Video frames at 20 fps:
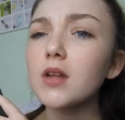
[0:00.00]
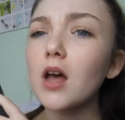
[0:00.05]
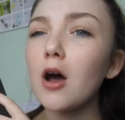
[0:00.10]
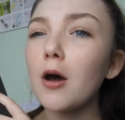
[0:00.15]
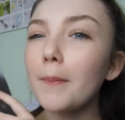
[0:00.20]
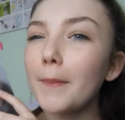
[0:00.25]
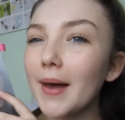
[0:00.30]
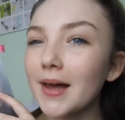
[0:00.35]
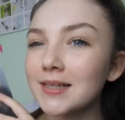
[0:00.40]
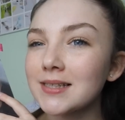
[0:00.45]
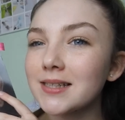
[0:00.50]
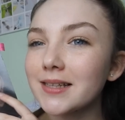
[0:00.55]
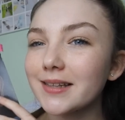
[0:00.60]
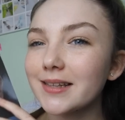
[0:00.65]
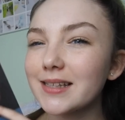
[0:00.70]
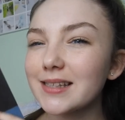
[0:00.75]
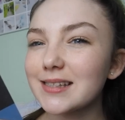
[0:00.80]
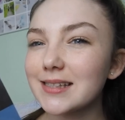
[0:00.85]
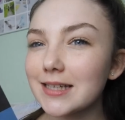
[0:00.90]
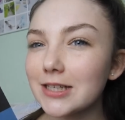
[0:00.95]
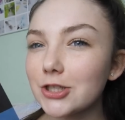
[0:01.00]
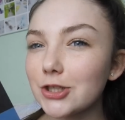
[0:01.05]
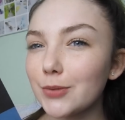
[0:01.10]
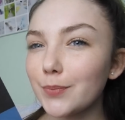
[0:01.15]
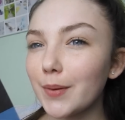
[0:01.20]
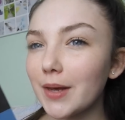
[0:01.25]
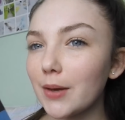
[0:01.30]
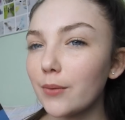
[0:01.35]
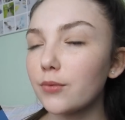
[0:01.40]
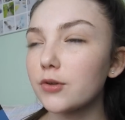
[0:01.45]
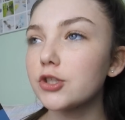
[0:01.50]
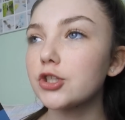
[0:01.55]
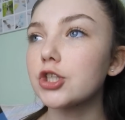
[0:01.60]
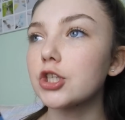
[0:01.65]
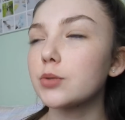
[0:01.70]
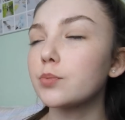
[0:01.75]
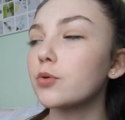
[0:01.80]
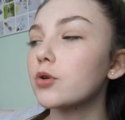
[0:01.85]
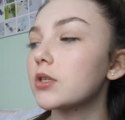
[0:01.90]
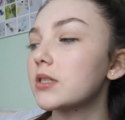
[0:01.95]
are better than the CGP ones
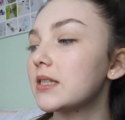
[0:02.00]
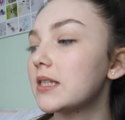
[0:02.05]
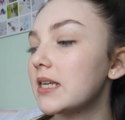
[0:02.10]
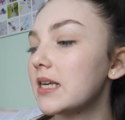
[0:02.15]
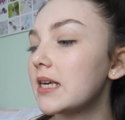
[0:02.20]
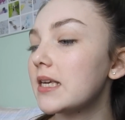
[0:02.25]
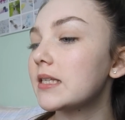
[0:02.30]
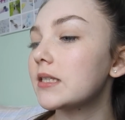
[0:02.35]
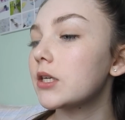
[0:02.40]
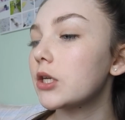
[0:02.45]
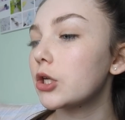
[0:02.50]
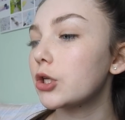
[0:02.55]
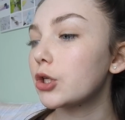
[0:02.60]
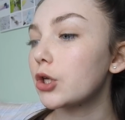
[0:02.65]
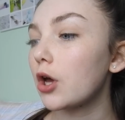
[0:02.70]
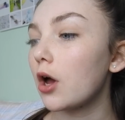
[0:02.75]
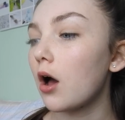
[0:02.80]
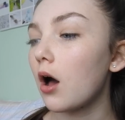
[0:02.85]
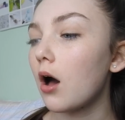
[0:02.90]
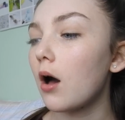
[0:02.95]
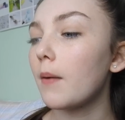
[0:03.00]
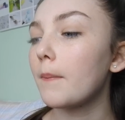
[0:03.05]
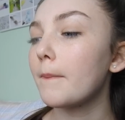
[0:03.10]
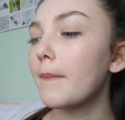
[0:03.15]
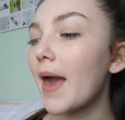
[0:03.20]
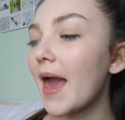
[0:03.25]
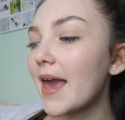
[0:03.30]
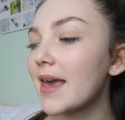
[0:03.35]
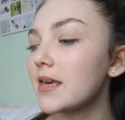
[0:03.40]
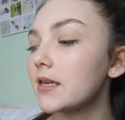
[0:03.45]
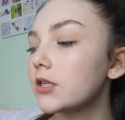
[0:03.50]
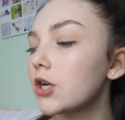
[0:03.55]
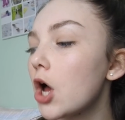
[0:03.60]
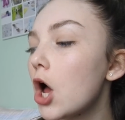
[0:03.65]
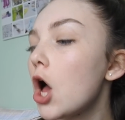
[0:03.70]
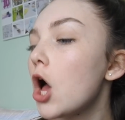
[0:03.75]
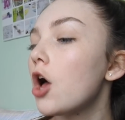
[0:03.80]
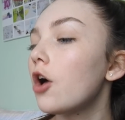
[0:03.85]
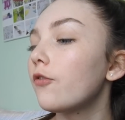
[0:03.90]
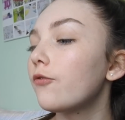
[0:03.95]
just because these are made
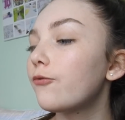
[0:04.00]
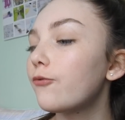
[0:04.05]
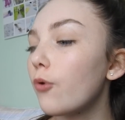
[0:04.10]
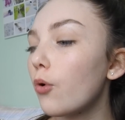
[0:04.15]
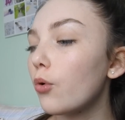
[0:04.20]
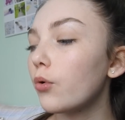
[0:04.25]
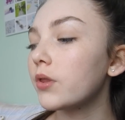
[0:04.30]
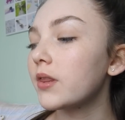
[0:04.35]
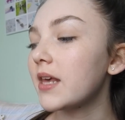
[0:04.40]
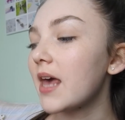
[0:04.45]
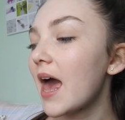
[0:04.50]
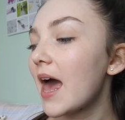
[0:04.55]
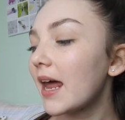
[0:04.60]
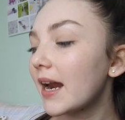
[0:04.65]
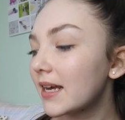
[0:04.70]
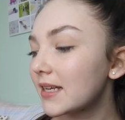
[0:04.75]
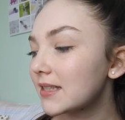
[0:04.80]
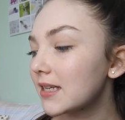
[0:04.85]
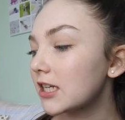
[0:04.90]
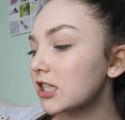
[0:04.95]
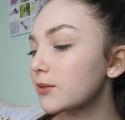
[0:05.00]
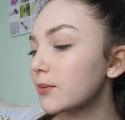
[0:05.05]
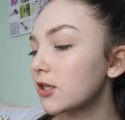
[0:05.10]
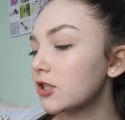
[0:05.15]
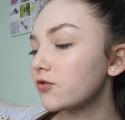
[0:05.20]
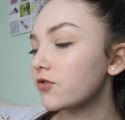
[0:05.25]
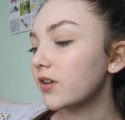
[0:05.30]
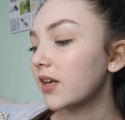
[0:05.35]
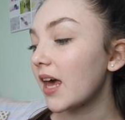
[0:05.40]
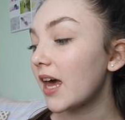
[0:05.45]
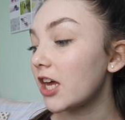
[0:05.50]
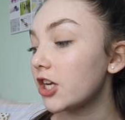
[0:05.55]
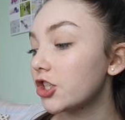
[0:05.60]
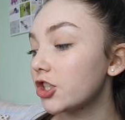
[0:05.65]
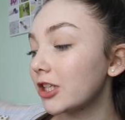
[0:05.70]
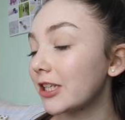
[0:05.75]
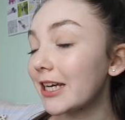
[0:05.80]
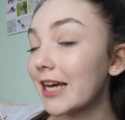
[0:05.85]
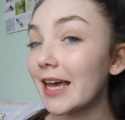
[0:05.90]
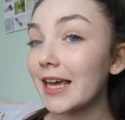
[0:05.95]
for the LXL
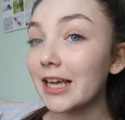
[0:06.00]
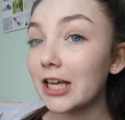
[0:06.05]
specification and it